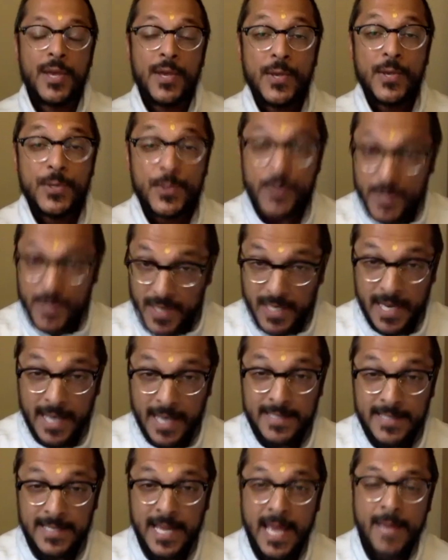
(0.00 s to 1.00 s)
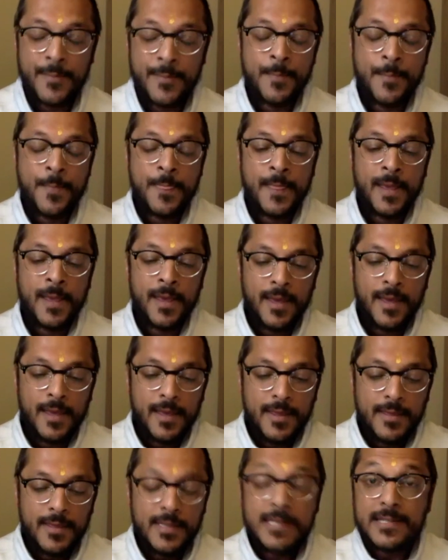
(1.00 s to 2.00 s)
So the next time
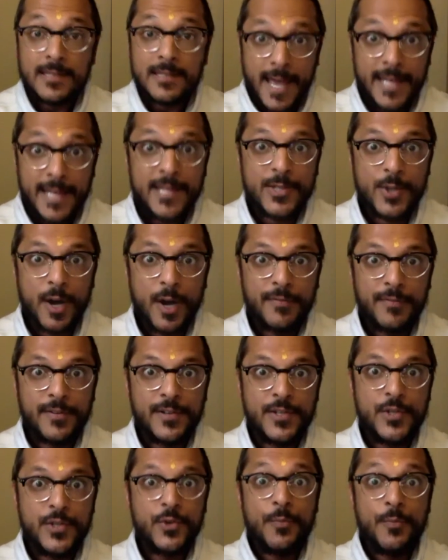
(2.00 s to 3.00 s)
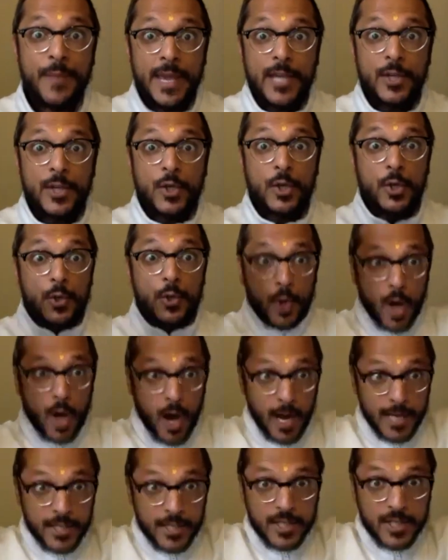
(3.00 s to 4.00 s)
this light is offered to you, make sure you
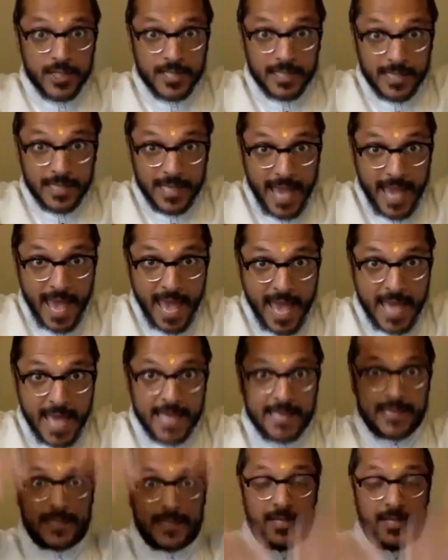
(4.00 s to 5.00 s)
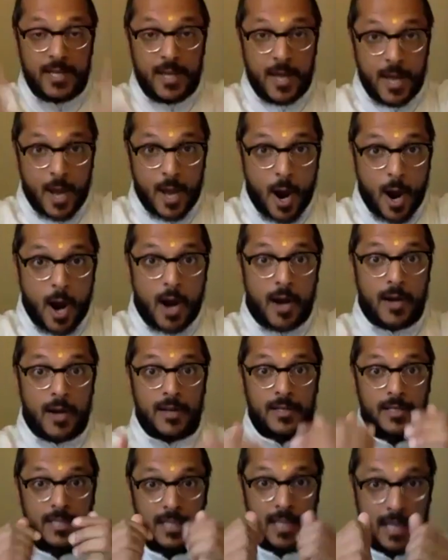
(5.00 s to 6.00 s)
consciously head,
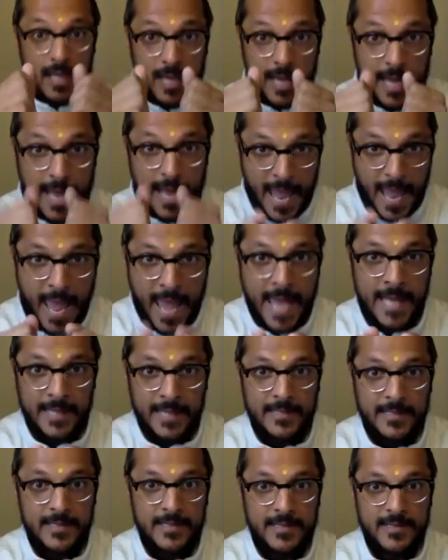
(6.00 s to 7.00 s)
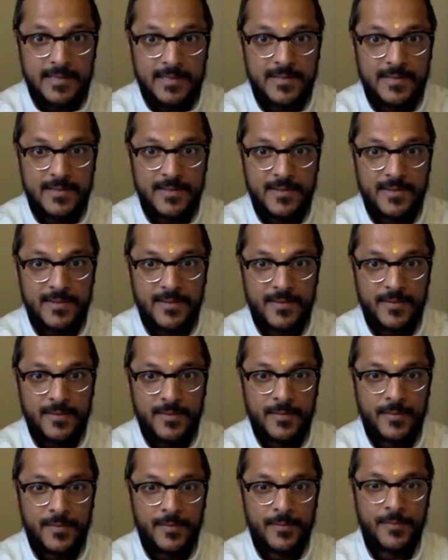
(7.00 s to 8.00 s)
heart, hands.
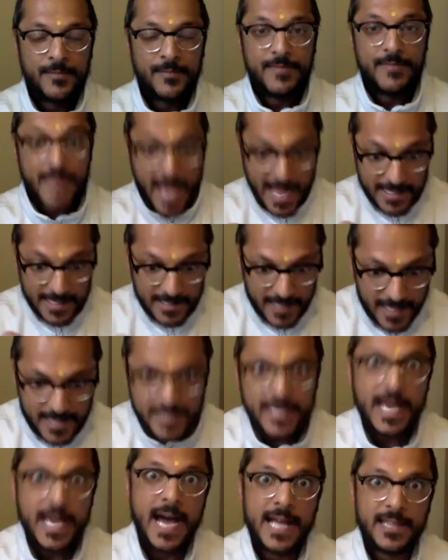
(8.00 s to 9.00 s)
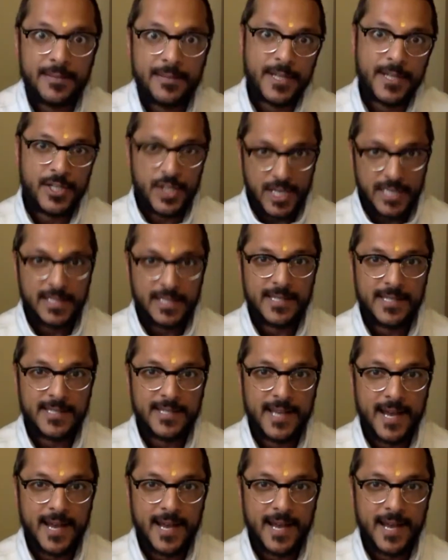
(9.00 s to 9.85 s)
That's Adhyatma Chetasa.